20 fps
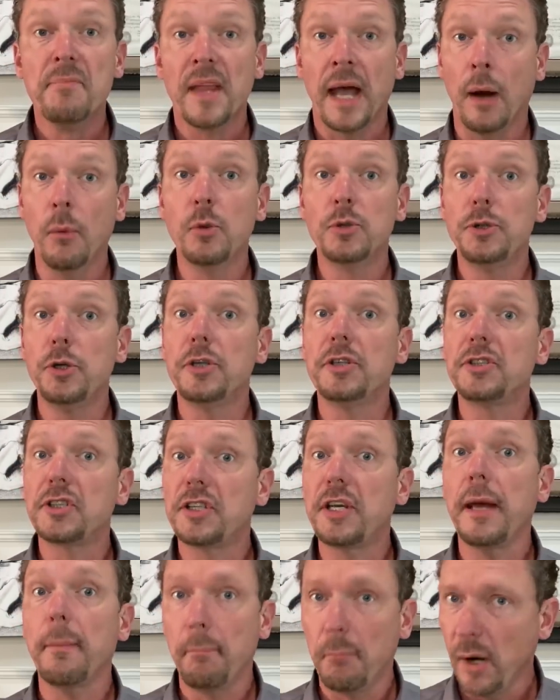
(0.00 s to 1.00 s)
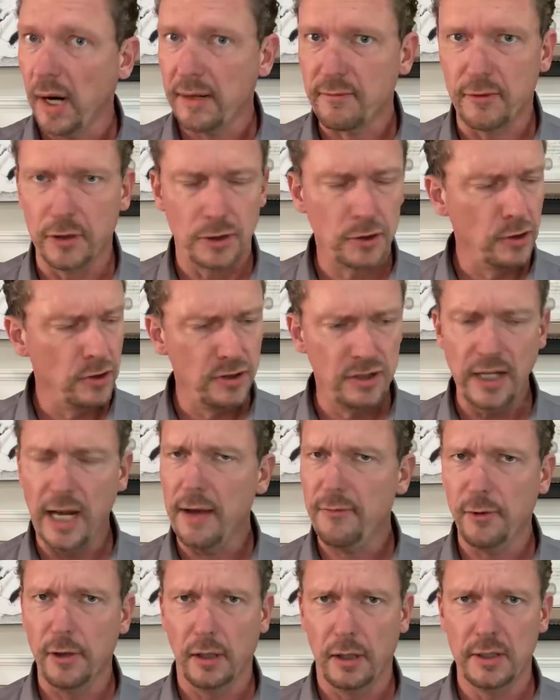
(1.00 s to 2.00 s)
I want you to skip breakfast.
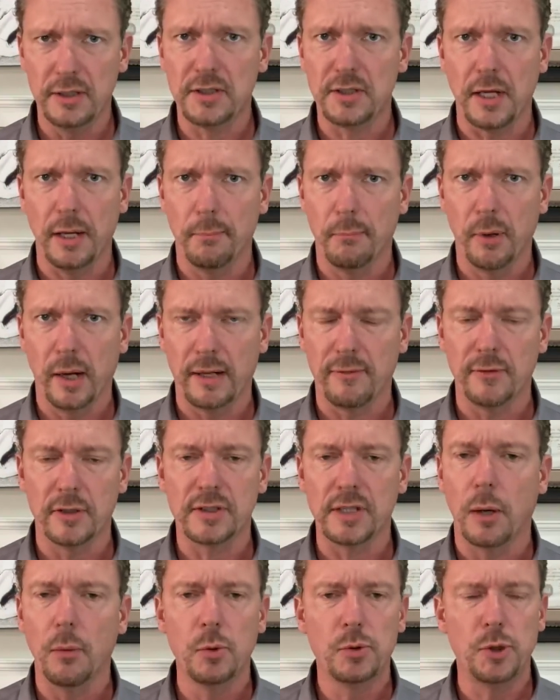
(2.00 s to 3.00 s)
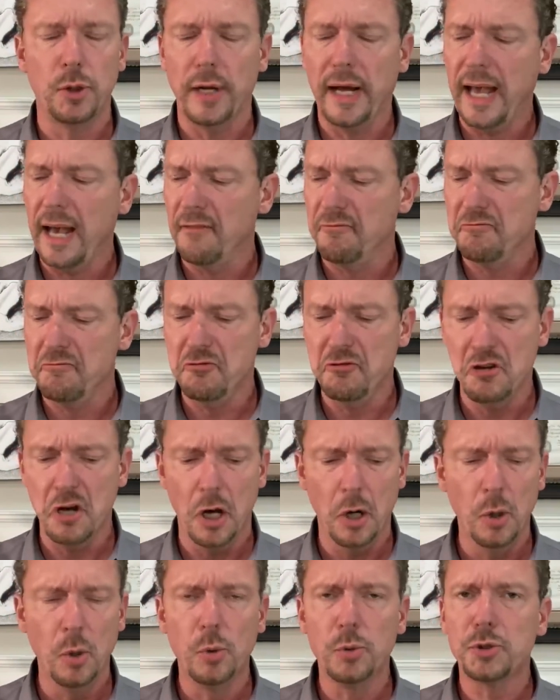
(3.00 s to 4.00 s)
Definitely skip breakfast. I want you to have
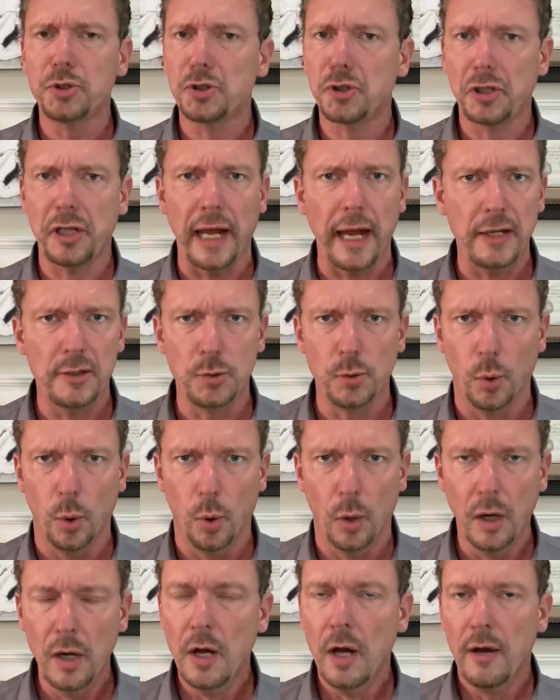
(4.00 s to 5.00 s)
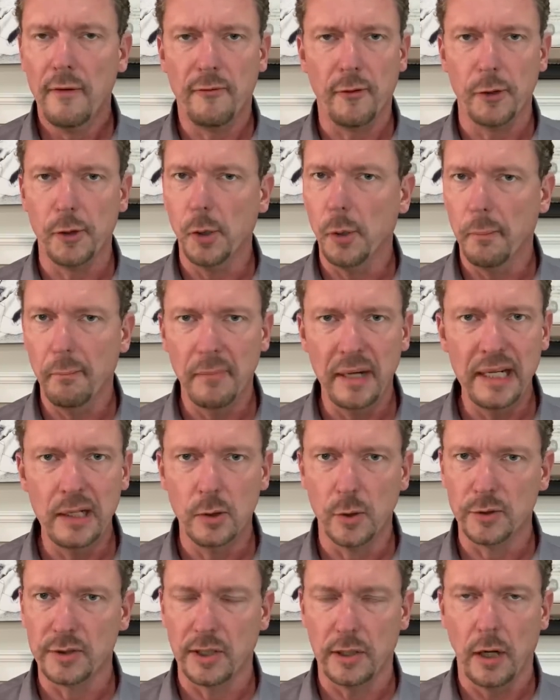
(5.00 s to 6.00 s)
no schedule for your
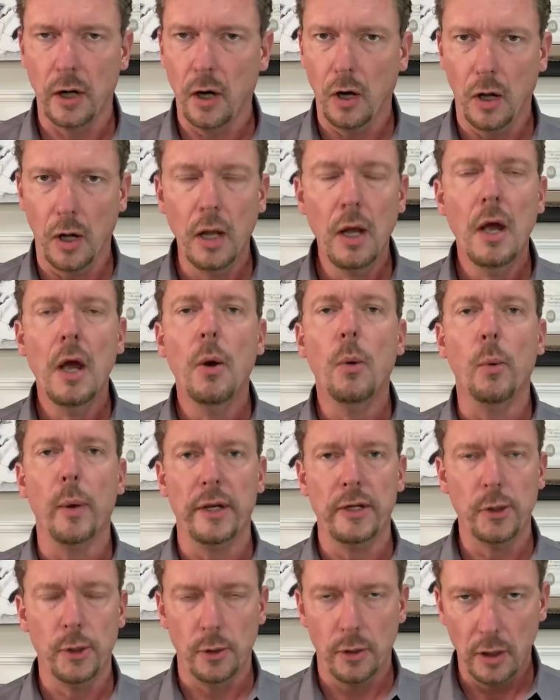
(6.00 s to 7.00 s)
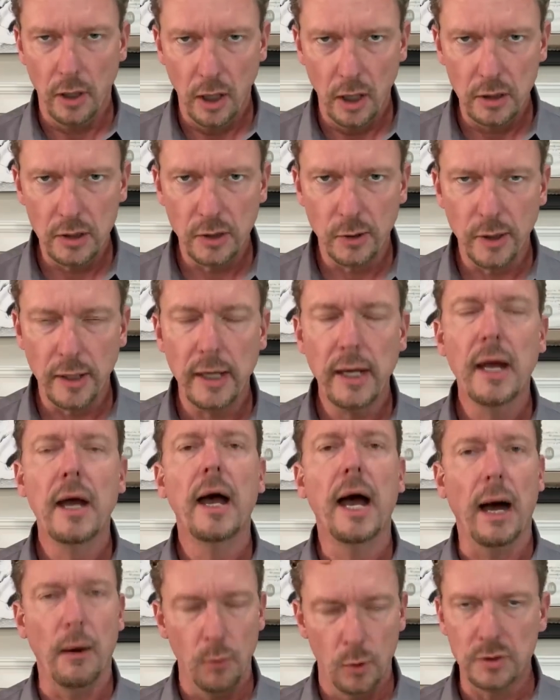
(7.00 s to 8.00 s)
meals at all. When you're hungry,
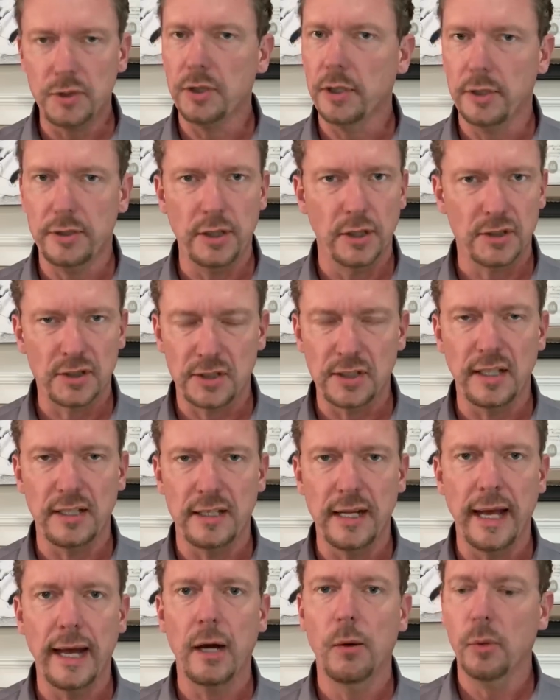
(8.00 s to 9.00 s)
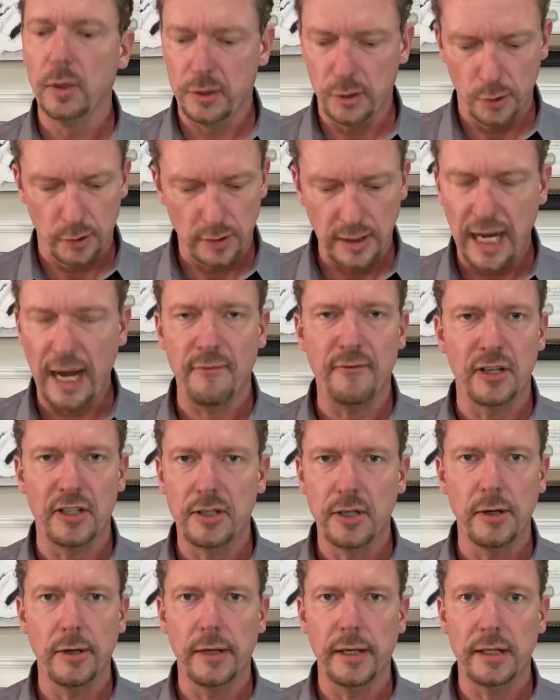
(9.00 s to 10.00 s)
I want you to just sit down with your
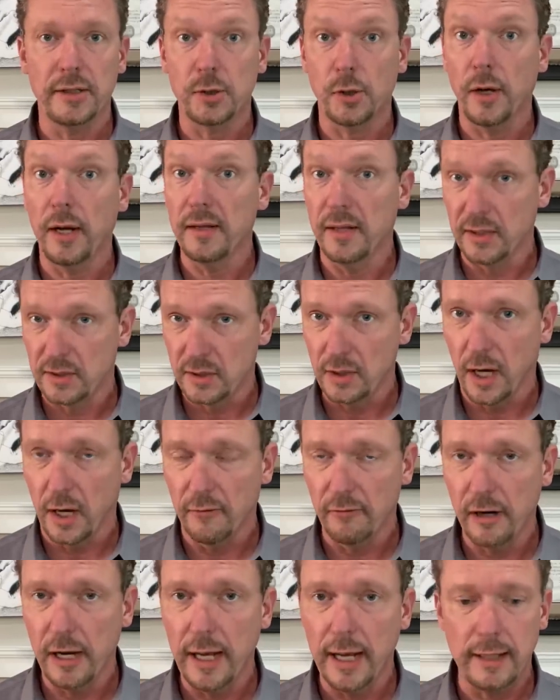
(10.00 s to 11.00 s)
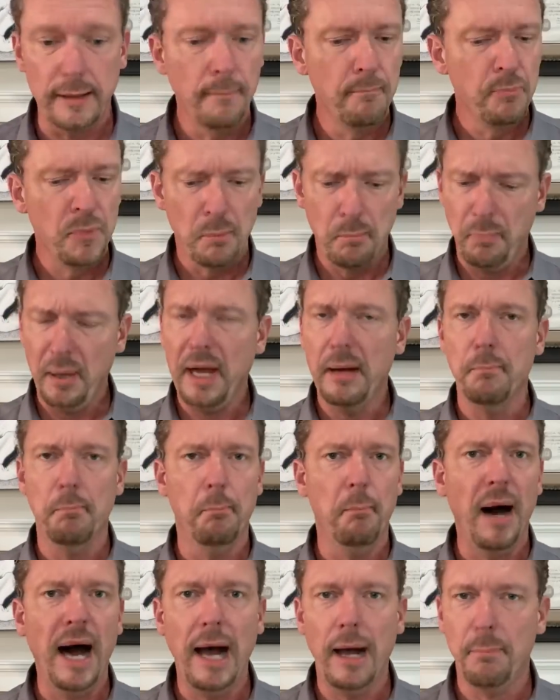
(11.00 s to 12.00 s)
cafeteria tray that's not red,
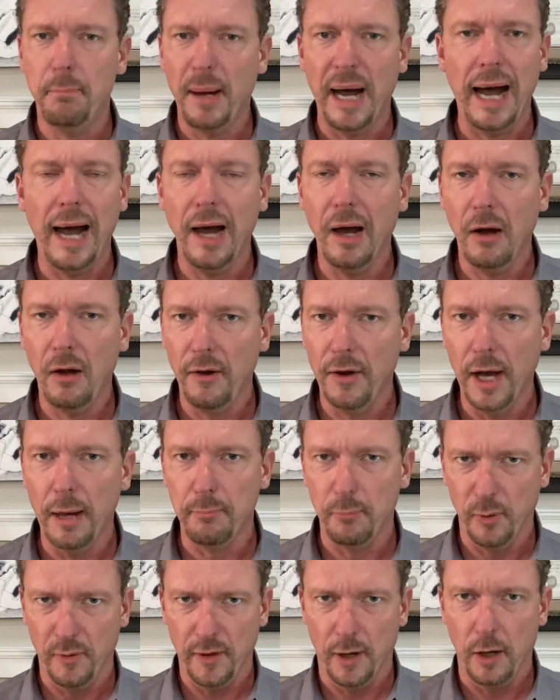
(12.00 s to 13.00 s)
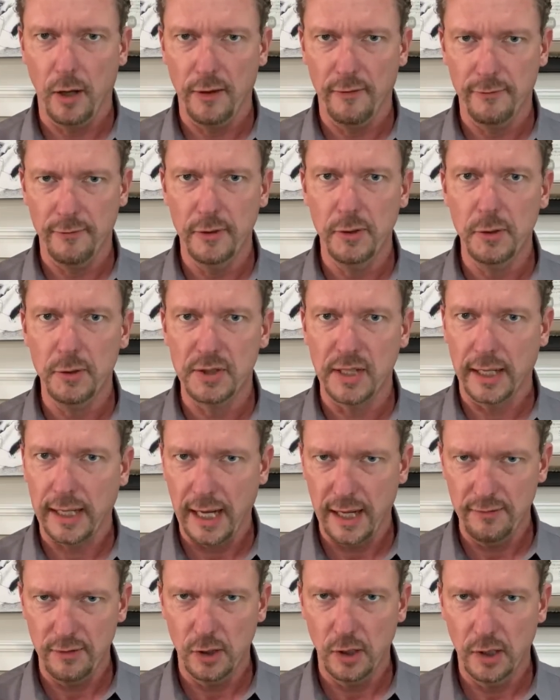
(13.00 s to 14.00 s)
piled up with all the foods I
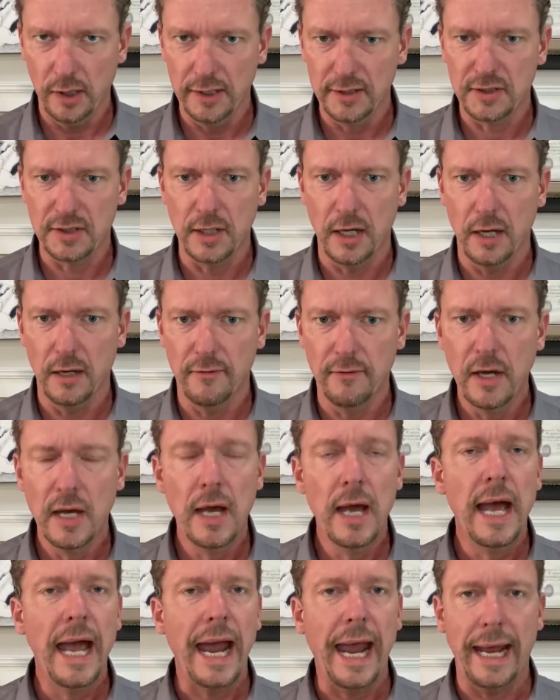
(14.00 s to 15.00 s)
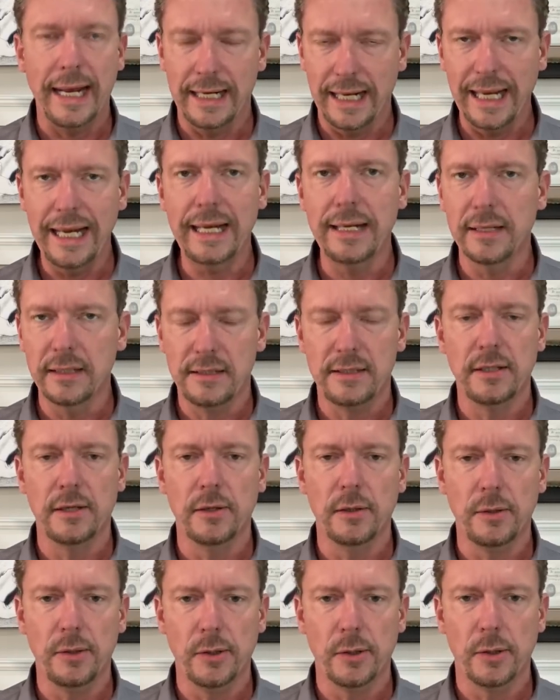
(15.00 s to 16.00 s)
gave you the list of, and eat
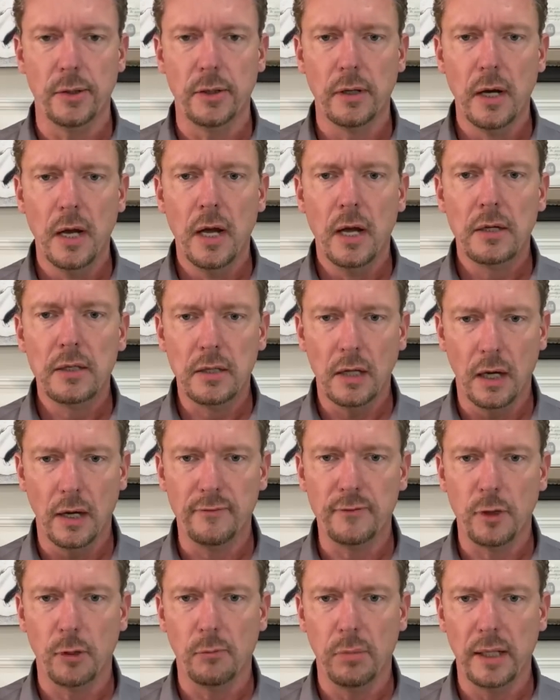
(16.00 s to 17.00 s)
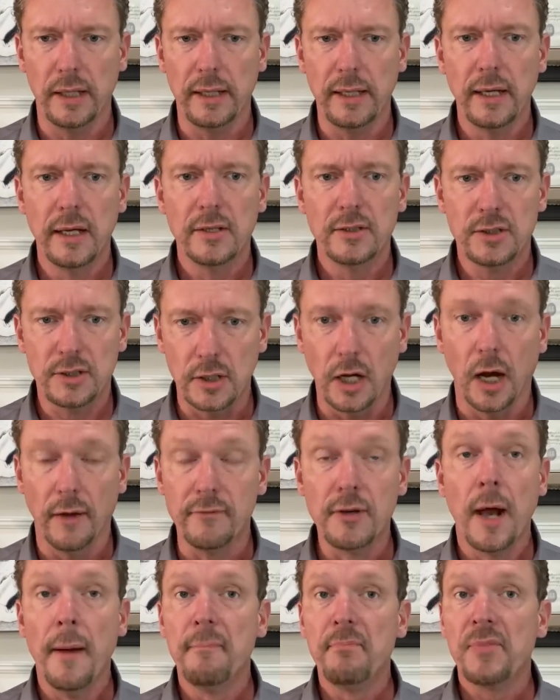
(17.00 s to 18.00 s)
until you're comfortably
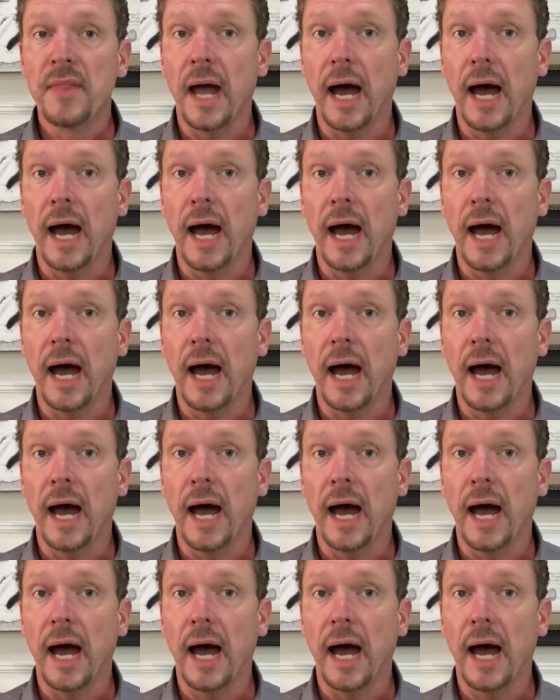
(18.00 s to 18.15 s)
stuffed.